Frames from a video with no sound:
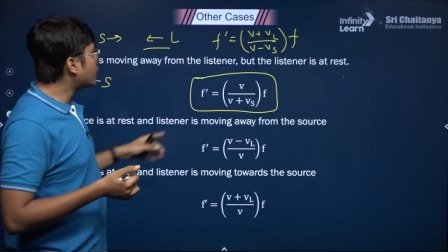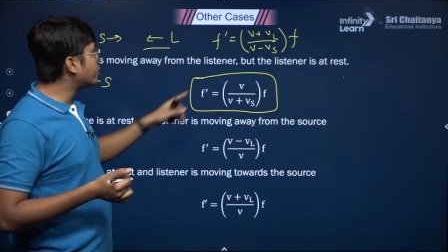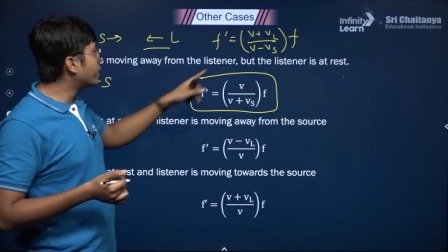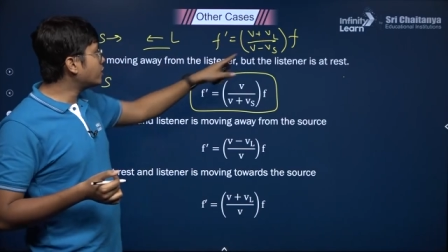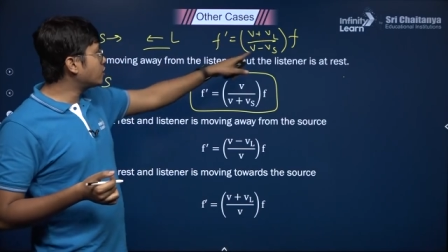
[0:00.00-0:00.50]

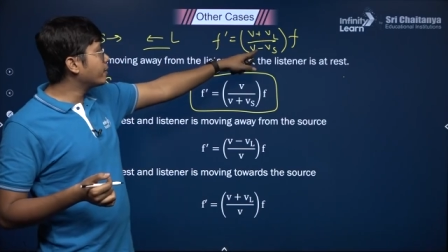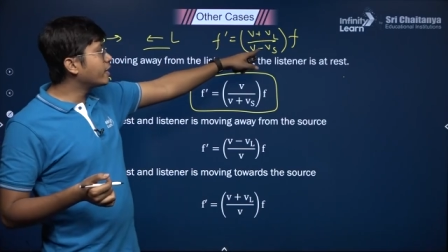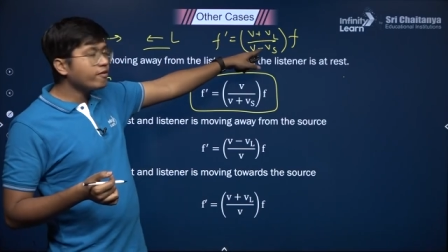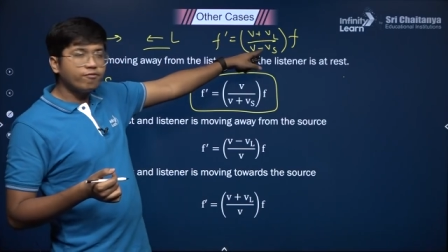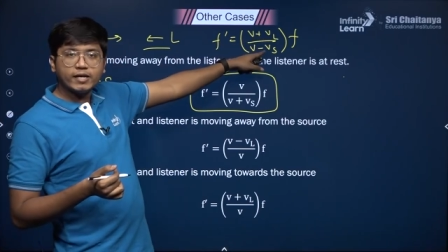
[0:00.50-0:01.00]
at rest
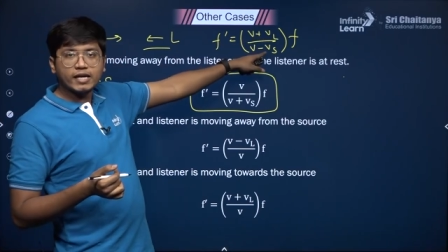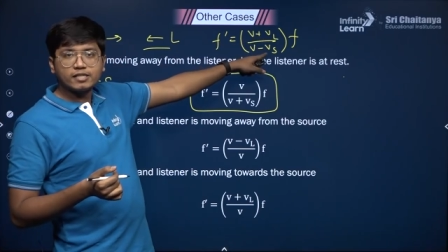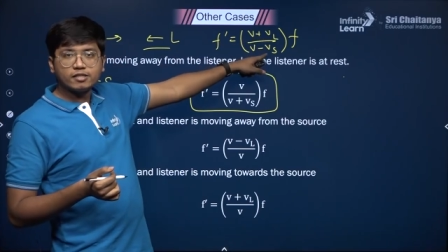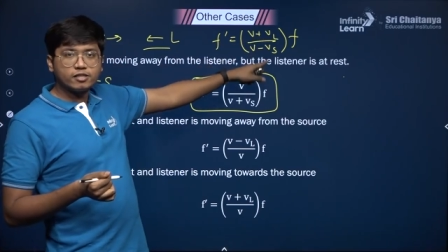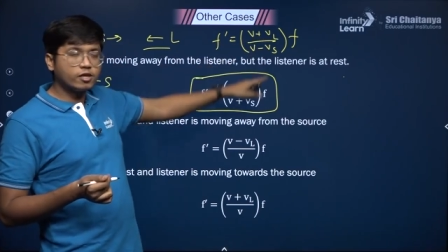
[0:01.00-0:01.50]
meaning
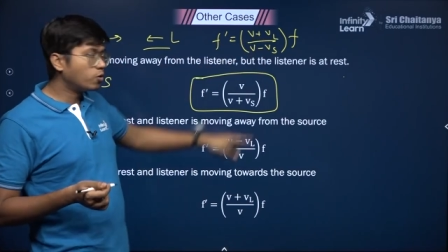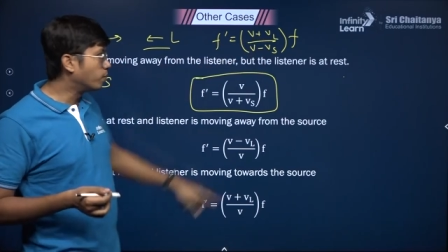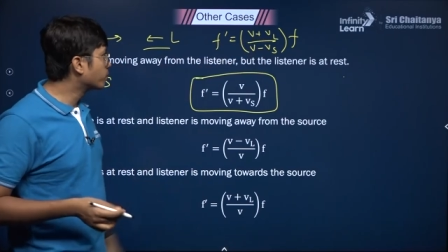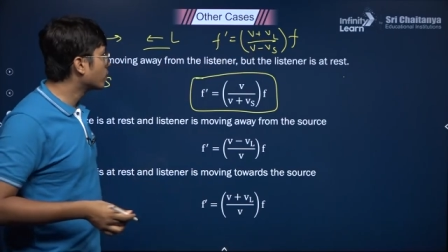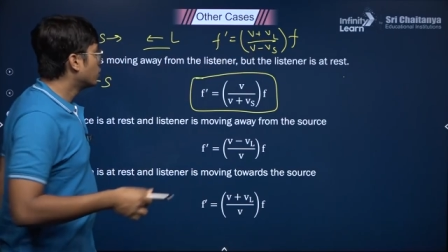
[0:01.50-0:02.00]
Vs is 0.
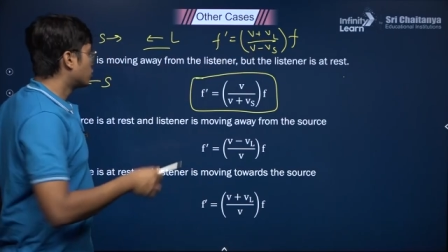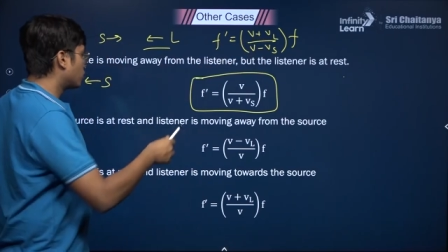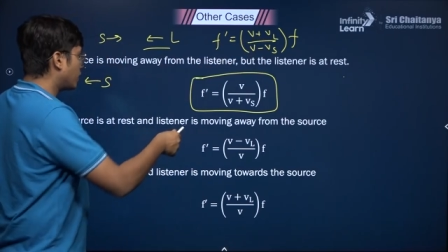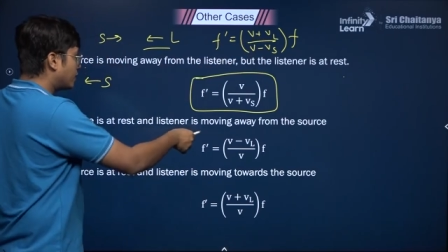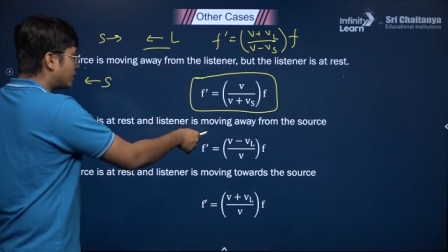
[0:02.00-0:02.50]

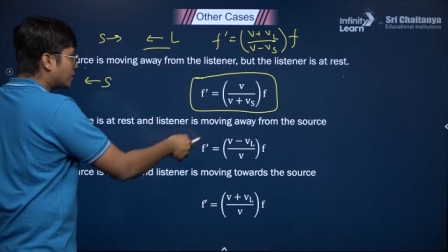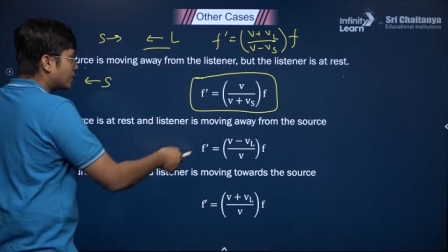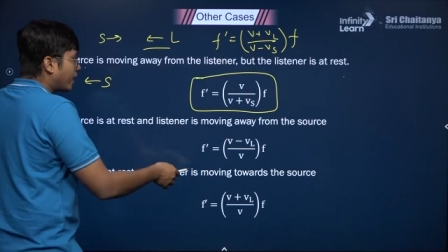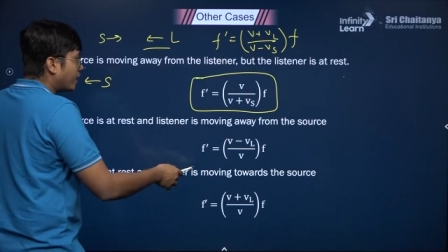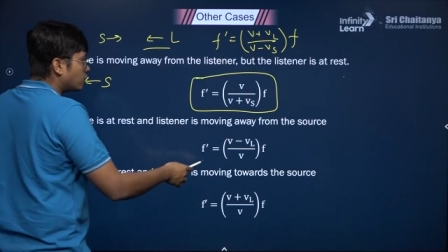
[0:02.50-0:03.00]
So in this
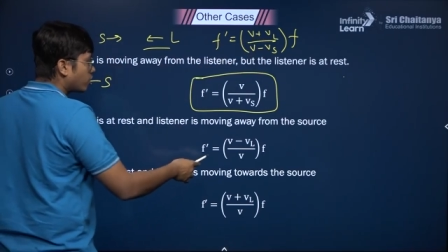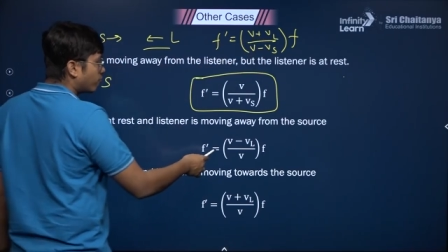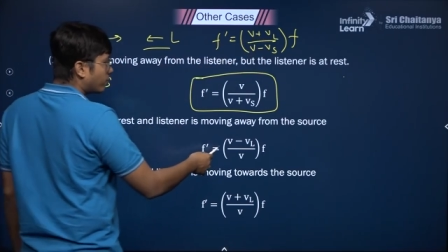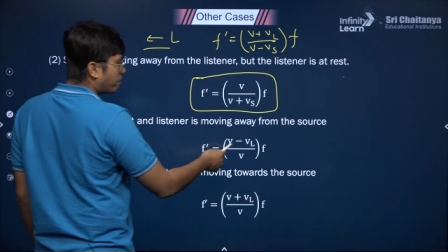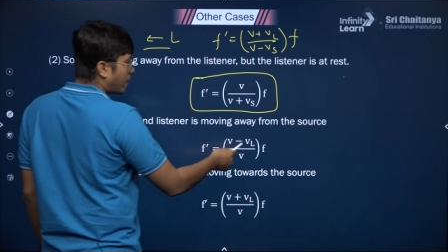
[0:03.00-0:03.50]
case your
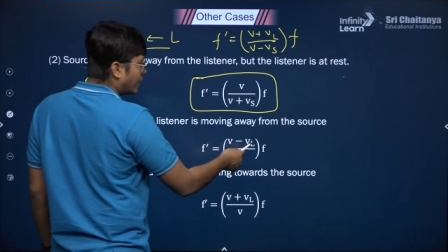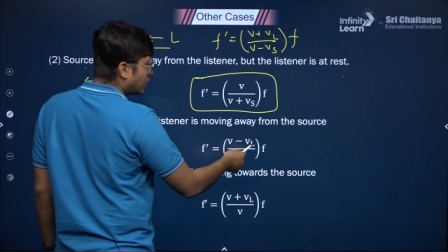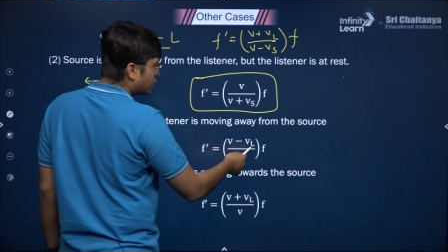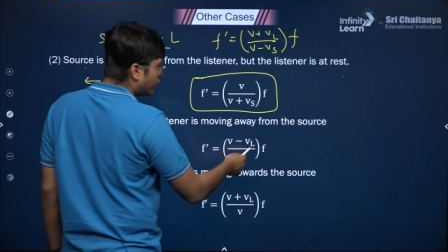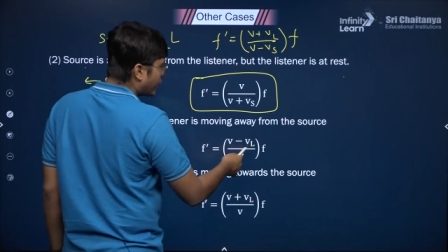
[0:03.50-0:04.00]
V minus